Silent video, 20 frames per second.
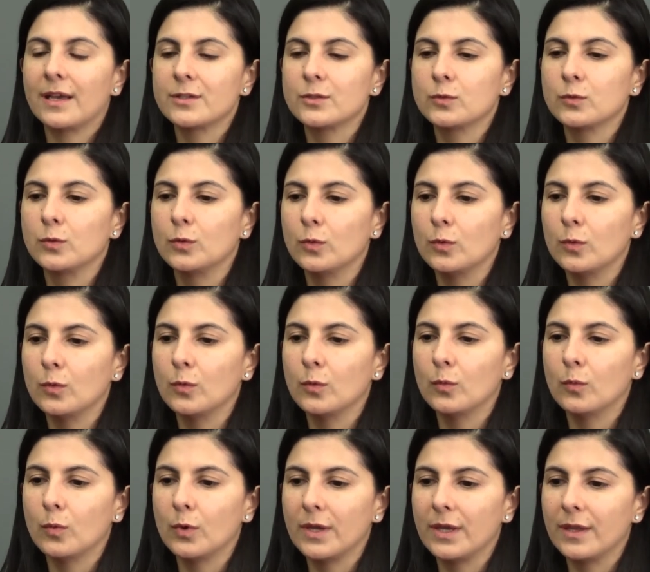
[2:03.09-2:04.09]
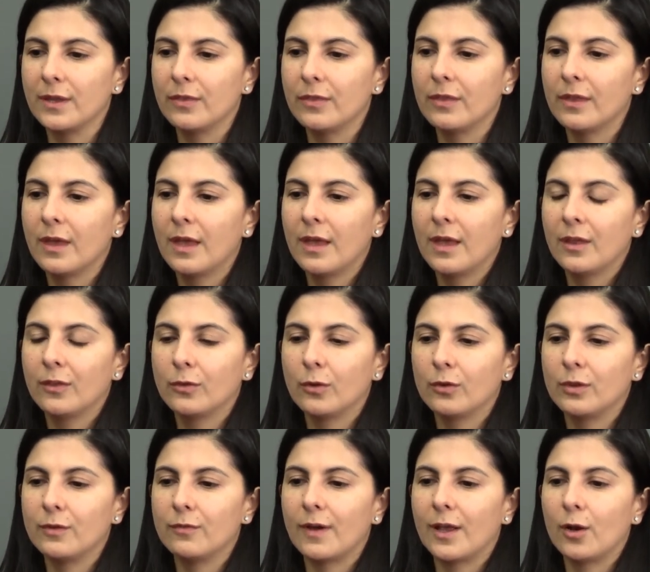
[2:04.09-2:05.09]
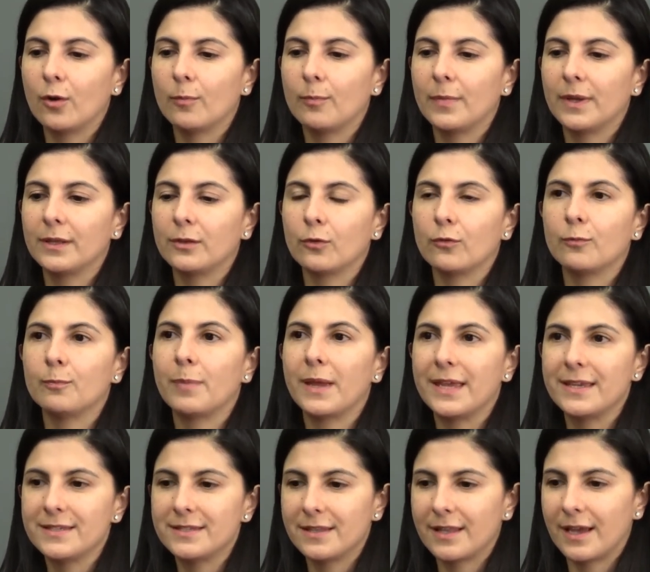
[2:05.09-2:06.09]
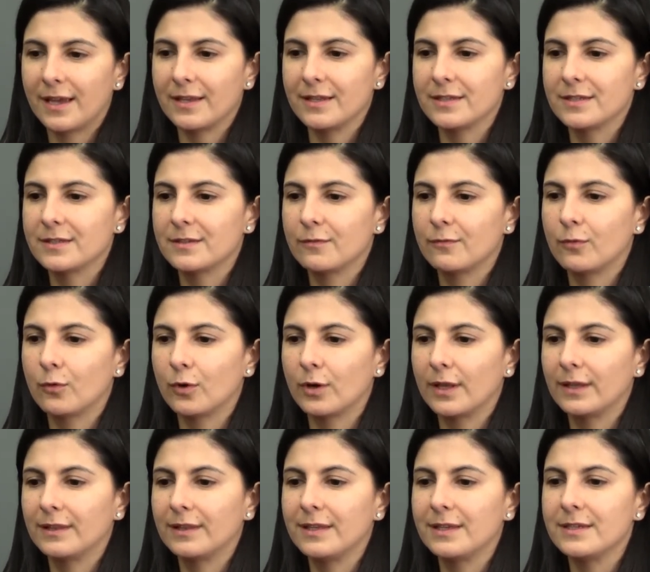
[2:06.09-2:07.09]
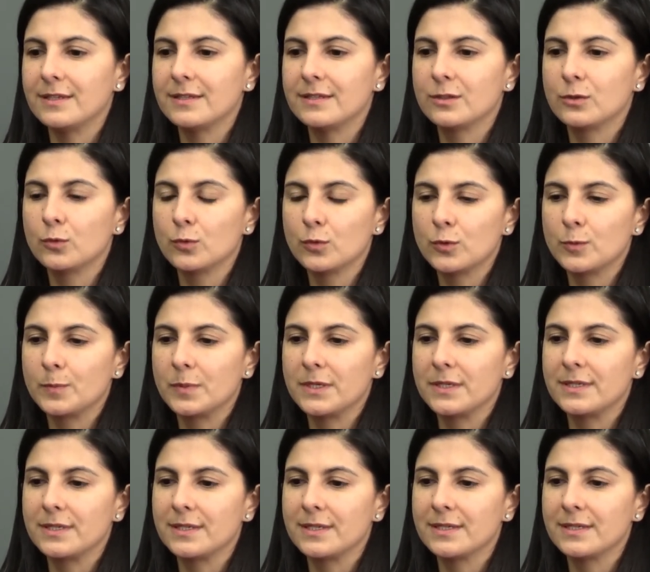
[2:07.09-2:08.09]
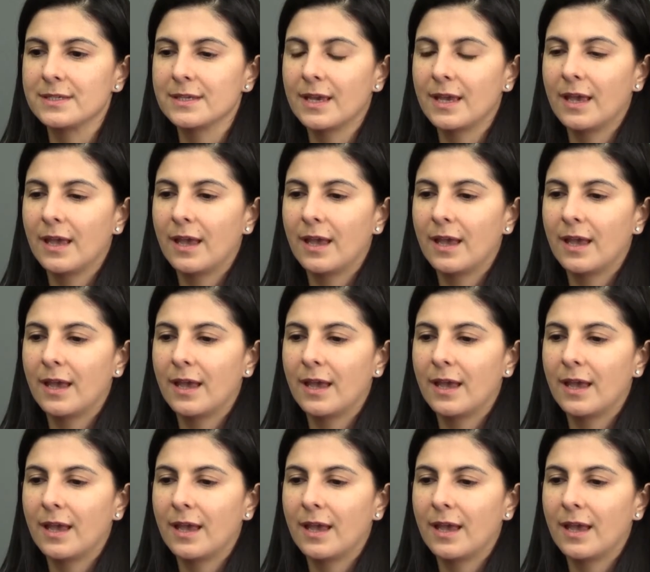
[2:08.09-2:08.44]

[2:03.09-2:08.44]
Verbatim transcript: has to do with the development of baselines for at least two species,